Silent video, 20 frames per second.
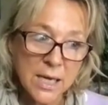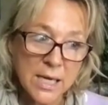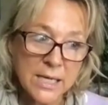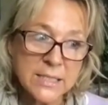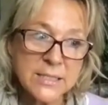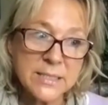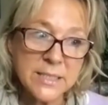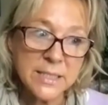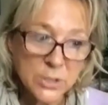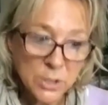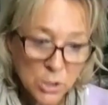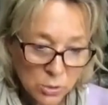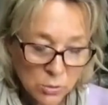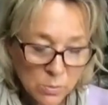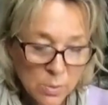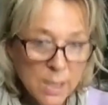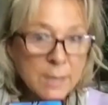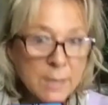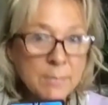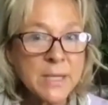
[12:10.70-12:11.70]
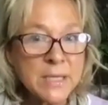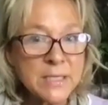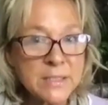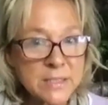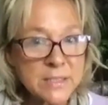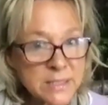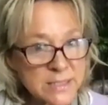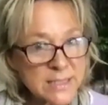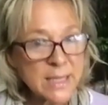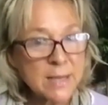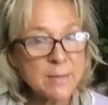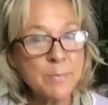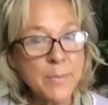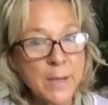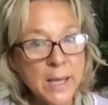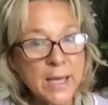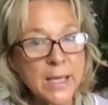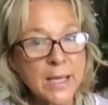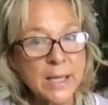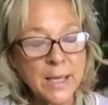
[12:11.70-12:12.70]
and say, no, I'm meant to stand
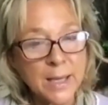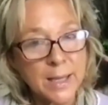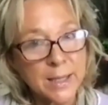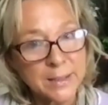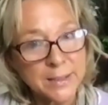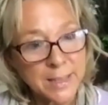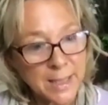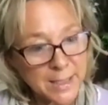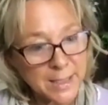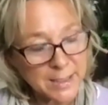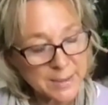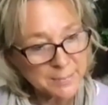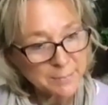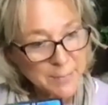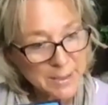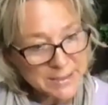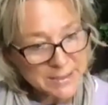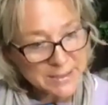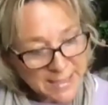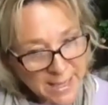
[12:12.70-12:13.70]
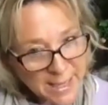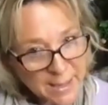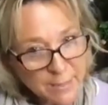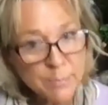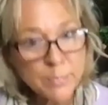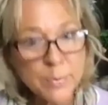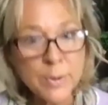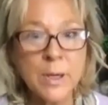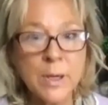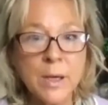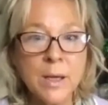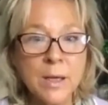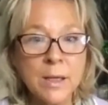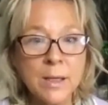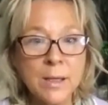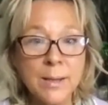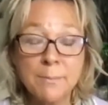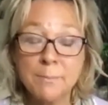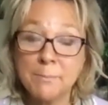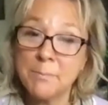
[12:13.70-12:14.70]
back and, and
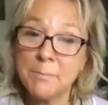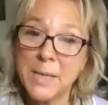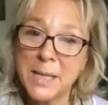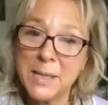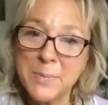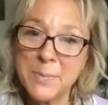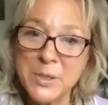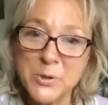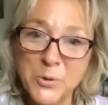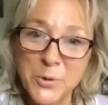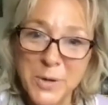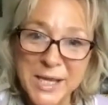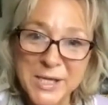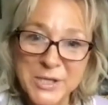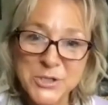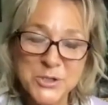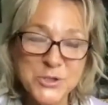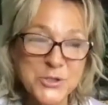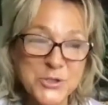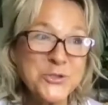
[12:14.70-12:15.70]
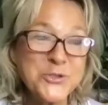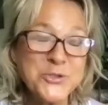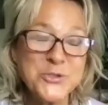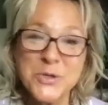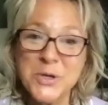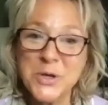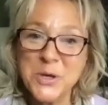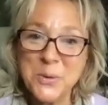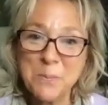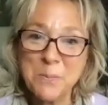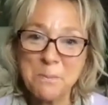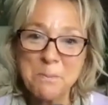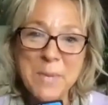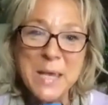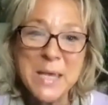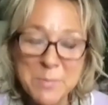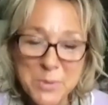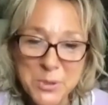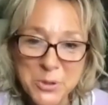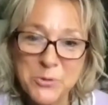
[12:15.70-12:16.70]
temper maybe your actions,
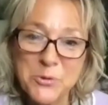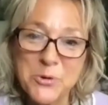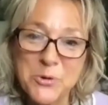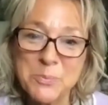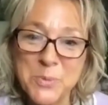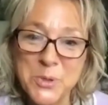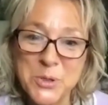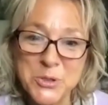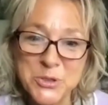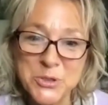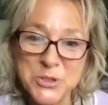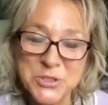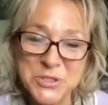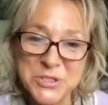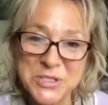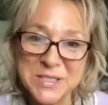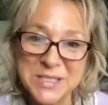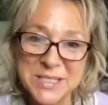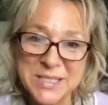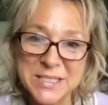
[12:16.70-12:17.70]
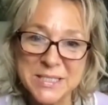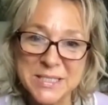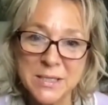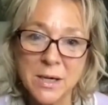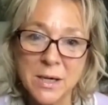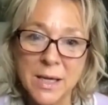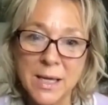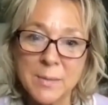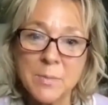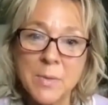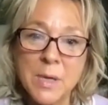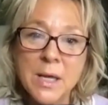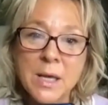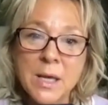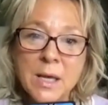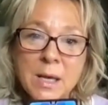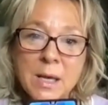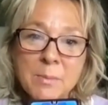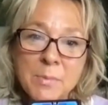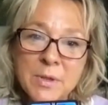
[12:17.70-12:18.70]
maybe your emotions at this time.
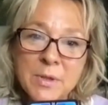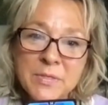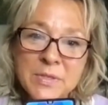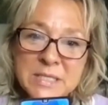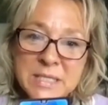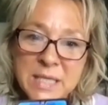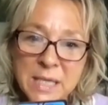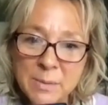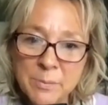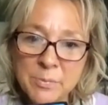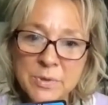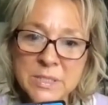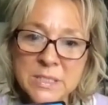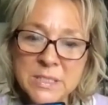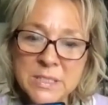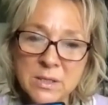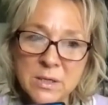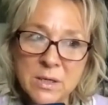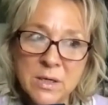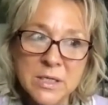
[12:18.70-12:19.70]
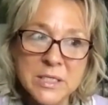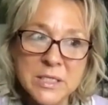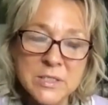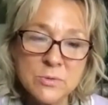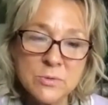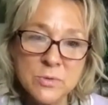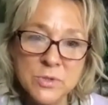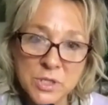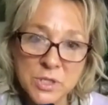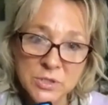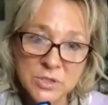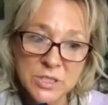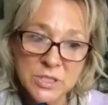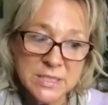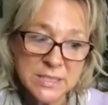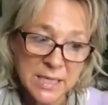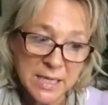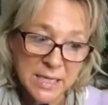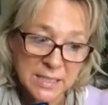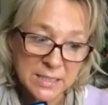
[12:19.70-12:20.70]
But the temperance card is also to
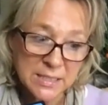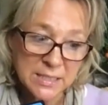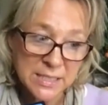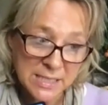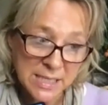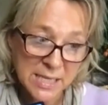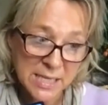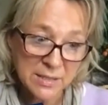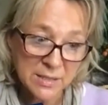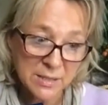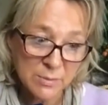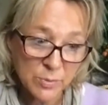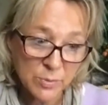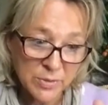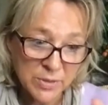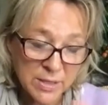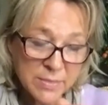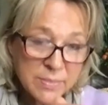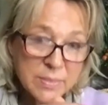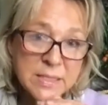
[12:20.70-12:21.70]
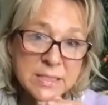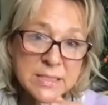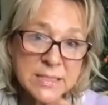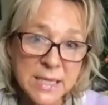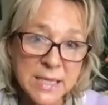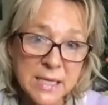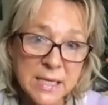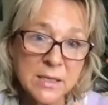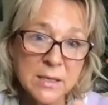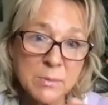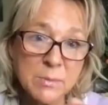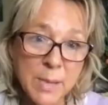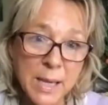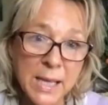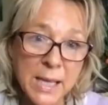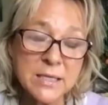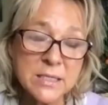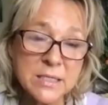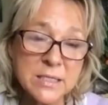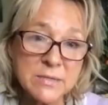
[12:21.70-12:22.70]
say today that within this delicate
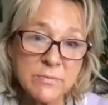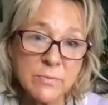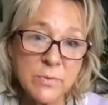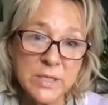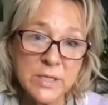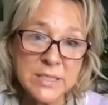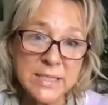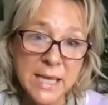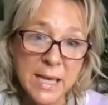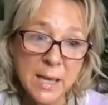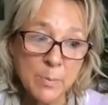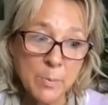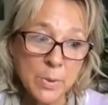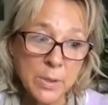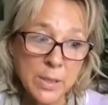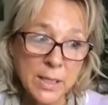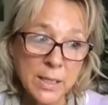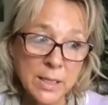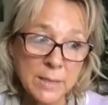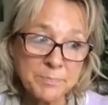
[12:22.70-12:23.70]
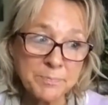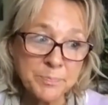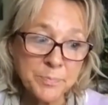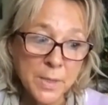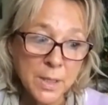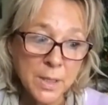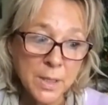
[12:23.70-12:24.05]
balance of what is happening,